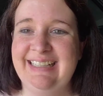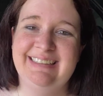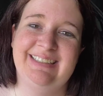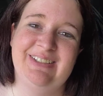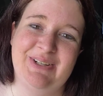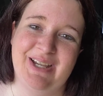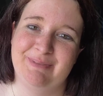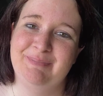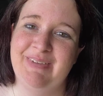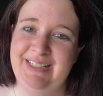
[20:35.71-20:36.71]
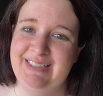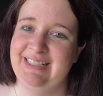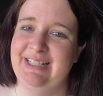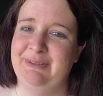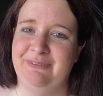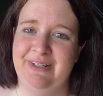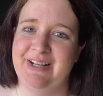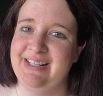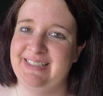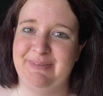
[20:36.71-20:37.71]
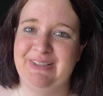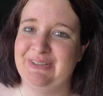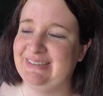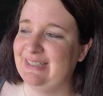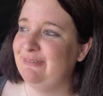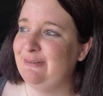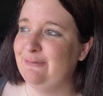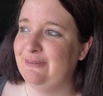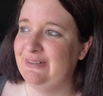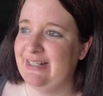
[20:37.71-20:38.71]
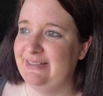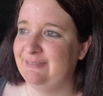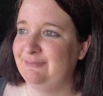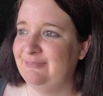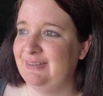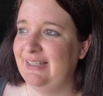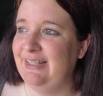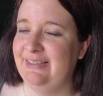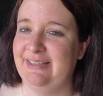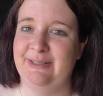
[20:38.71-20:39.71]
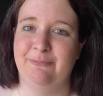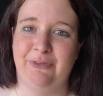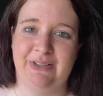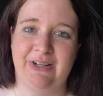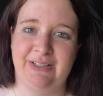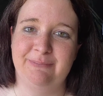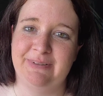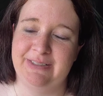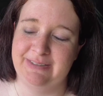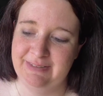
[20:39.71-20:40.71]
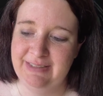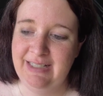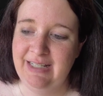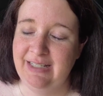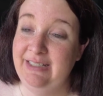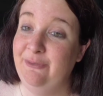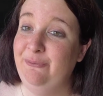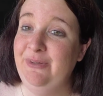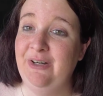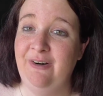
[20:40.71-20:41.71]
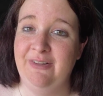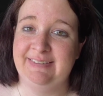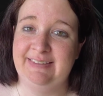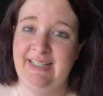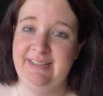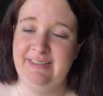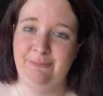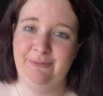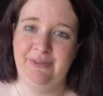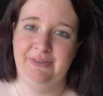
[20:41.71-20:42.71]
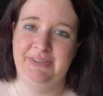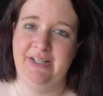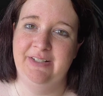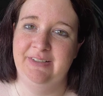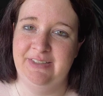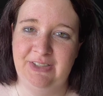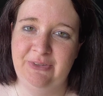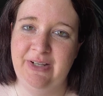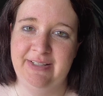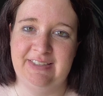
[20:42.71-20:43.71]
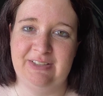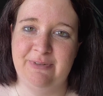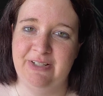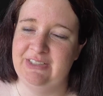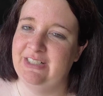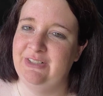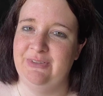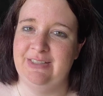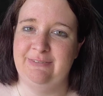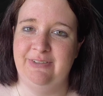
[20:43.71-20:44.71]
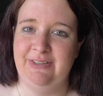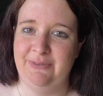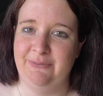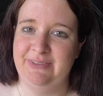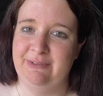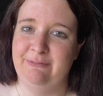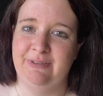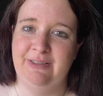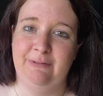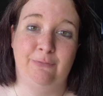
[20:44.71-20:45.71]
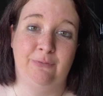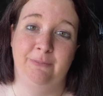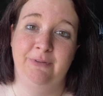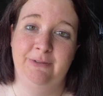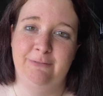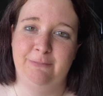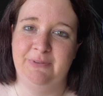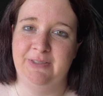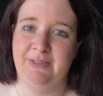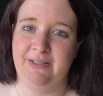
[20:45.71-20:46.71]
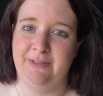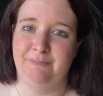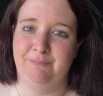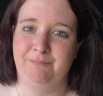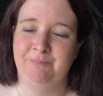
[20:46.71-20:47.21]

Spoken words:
So yeah, I need to like rent a husband or something for a day, let them work on it. But you know, we are all set. We are done. Thank you guys so much. I know this video isn't really informative, but I'm